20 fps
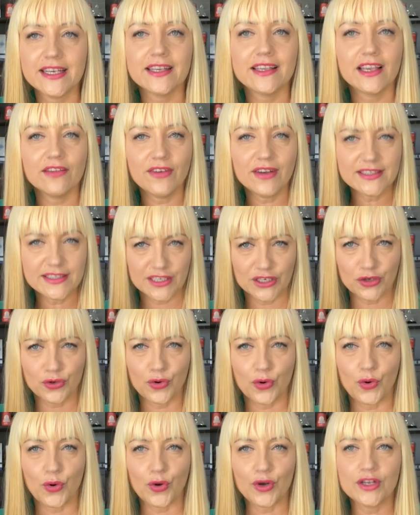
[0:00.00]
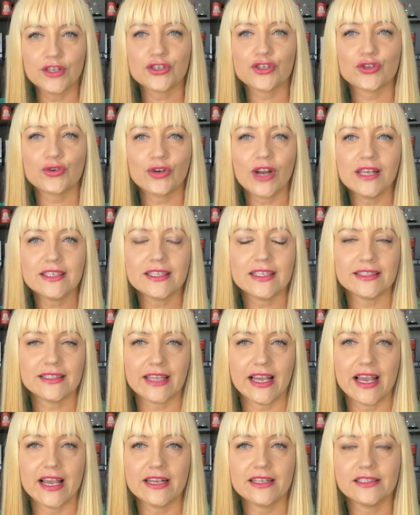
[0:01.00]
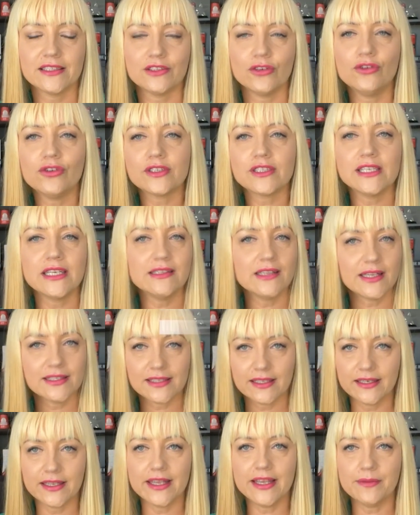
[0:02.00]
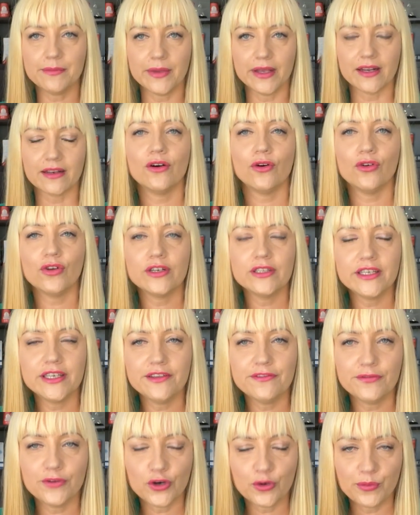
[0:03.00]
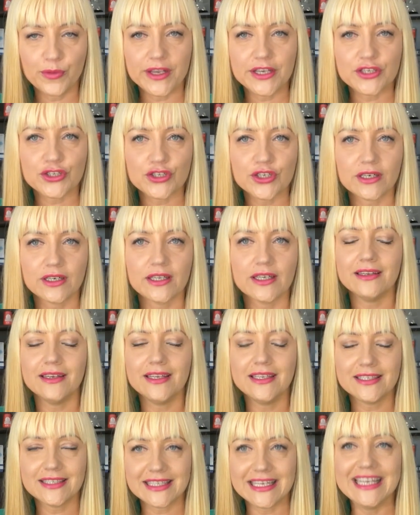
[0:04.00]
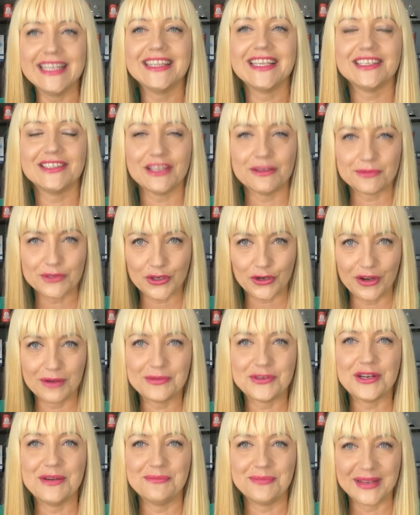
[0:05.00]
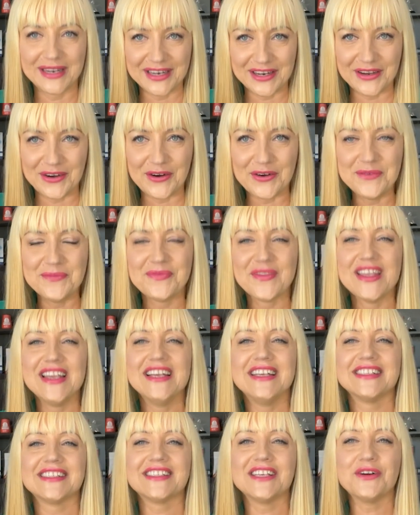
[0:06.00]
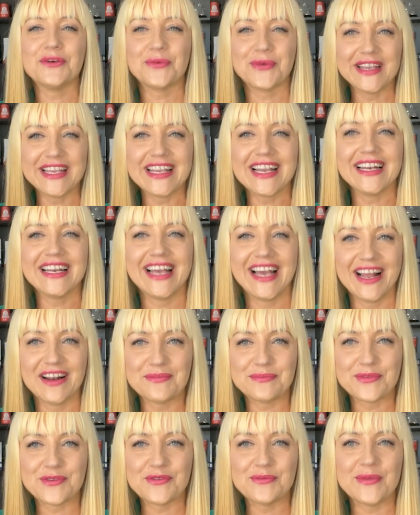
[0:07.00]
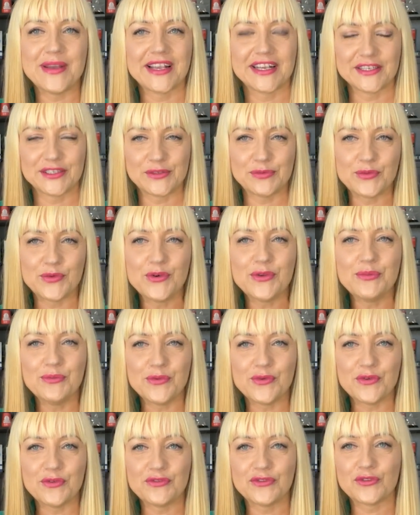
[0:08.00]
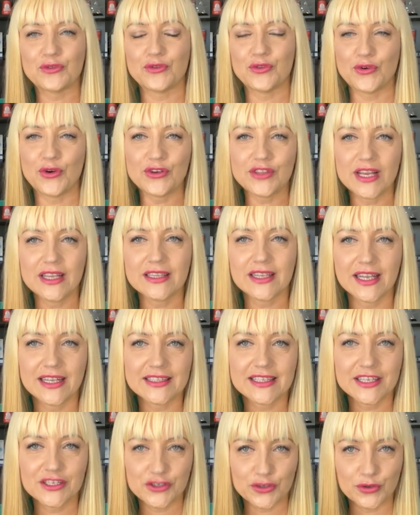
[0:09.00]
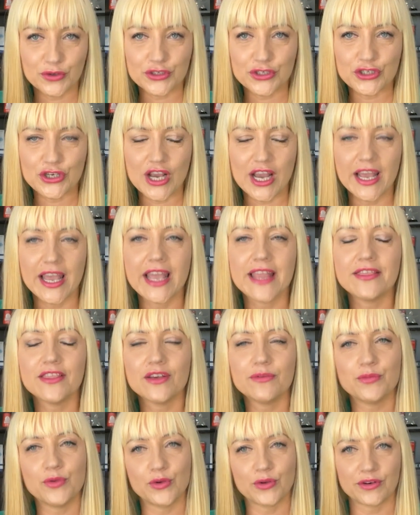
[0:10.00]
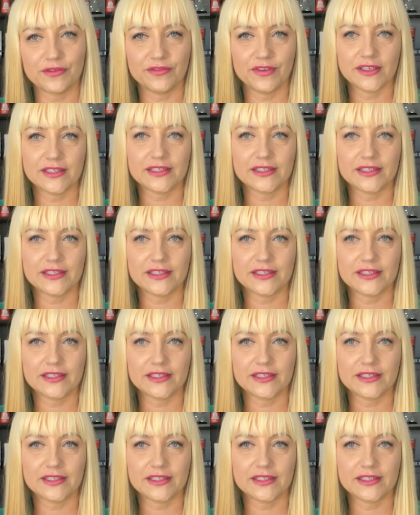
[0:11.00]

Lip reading: give us a call, shoot us a text, or send us an email. All the information is in the description below so we can help you make a smooth move to North Atlanta, Georgia and the beautiful